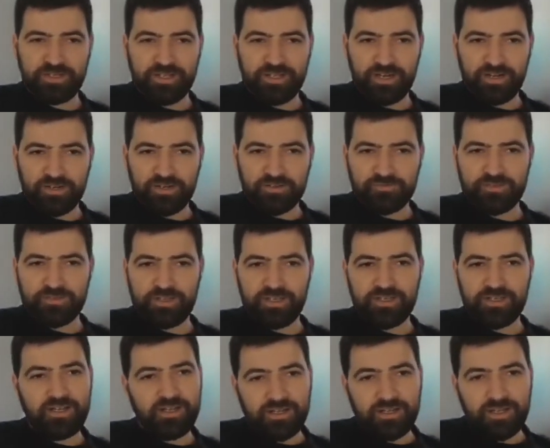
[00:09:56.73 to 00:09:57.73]
a lot of
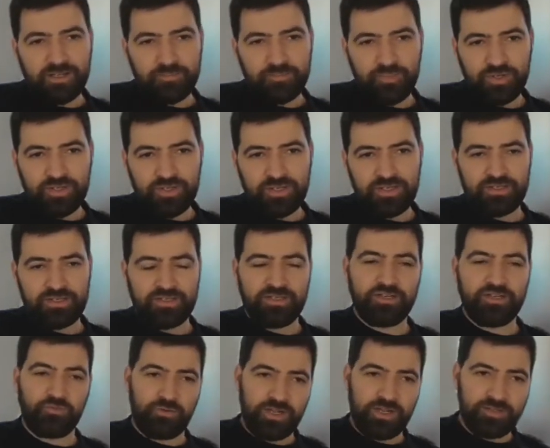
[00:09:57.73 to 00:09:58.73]
data and putting it
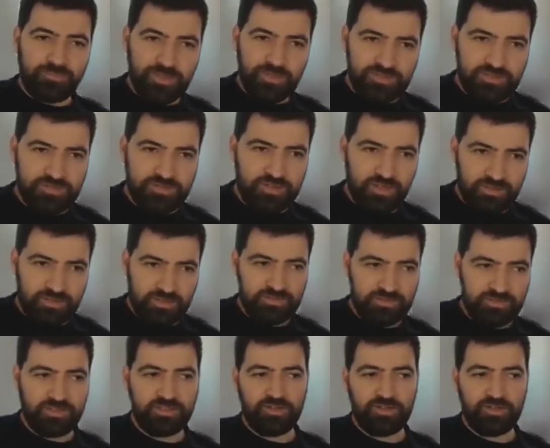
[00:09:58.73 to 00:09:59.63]
in the right business context,